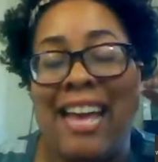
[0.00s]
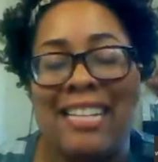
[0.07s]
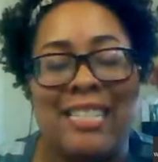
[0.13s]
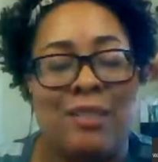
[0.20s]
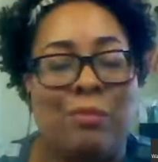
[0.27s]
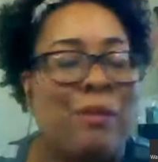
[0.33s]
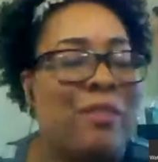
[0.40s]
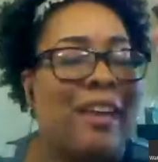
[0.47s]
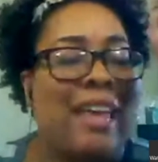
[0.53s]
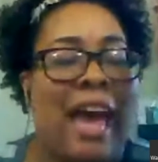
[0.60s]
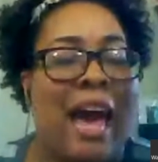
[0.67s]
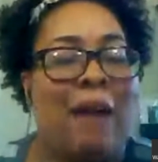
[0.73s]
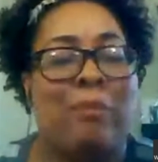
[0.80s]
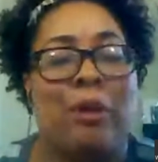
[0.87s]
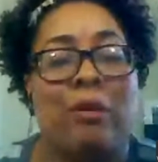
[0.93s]

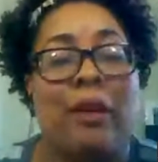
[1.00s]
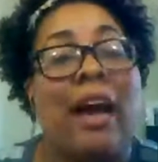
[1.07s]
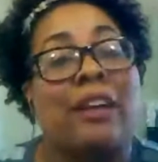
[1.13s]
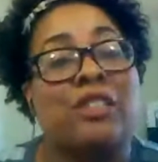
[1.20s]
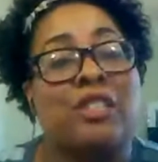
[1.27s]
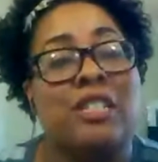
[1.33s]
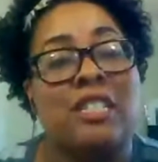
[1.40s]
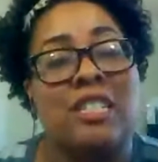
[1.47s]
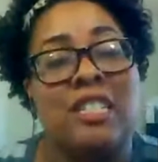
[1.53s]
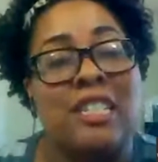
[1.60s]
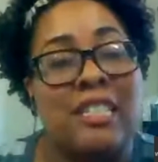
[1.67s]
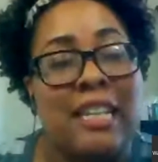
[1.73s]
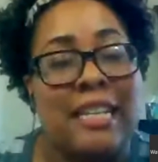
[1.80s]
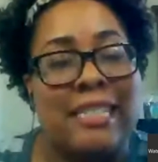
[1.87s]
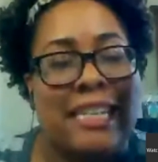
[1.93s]
yes, with a capital.
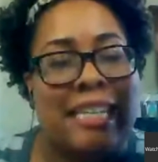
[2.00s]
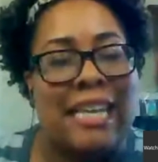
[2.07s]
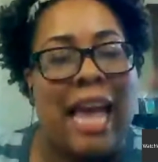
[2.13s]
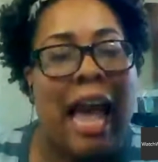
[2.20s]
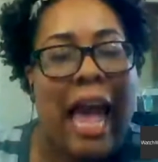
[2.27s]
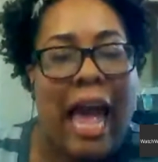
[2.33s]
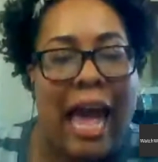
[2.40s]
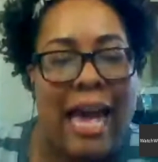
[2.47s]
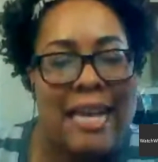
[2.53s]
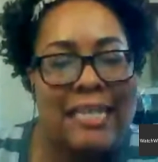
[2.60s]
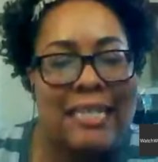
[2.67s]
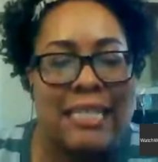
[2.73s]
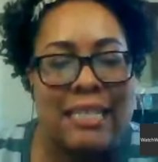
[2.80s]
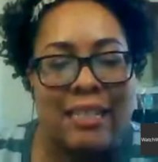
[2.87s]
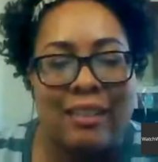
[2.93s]
Actually, she says,
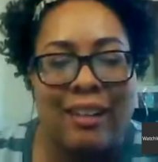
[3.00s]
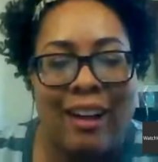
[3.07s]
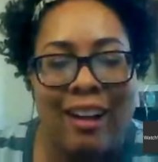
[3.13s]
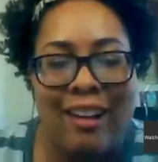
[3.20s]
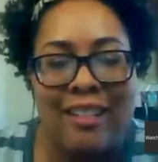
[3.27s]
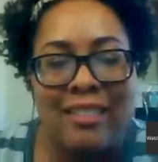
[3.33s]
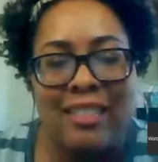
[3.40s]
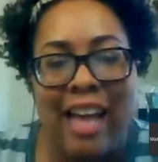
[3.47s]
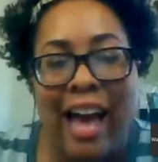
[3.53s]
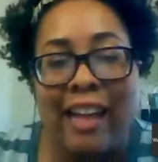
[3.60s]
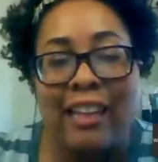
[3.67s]
yes.